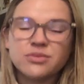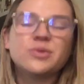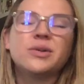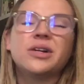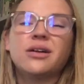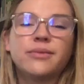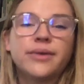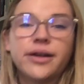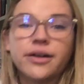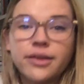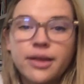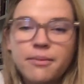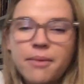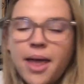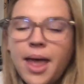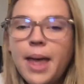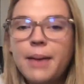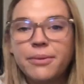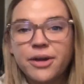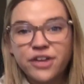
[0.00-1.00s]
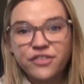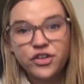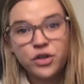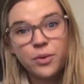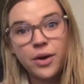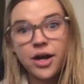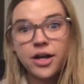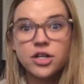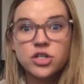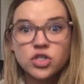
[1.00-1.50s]
We don't wear them, but if you're
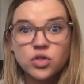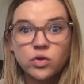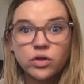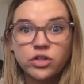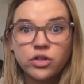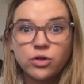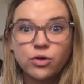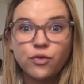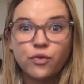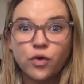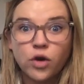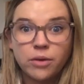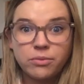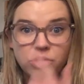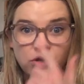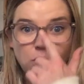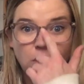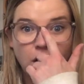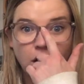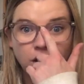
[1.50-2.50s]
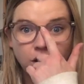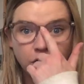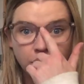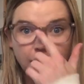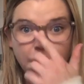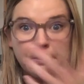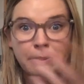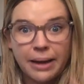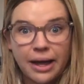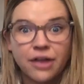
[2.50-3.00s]
wearing a school uniform, you all look
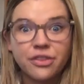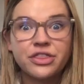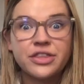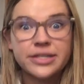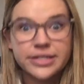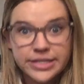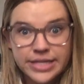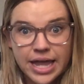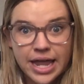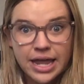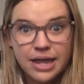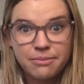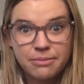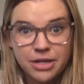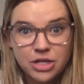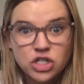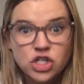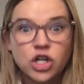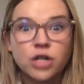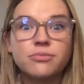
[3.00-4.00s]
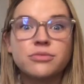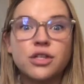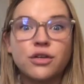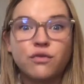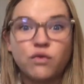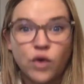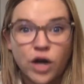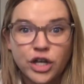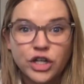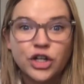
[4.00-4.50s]
about the same in terms of
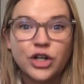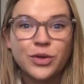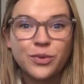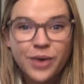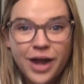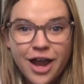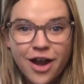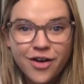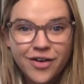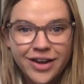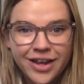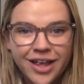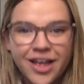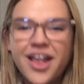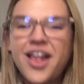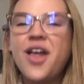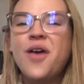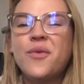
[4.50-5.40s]
what you're wearing.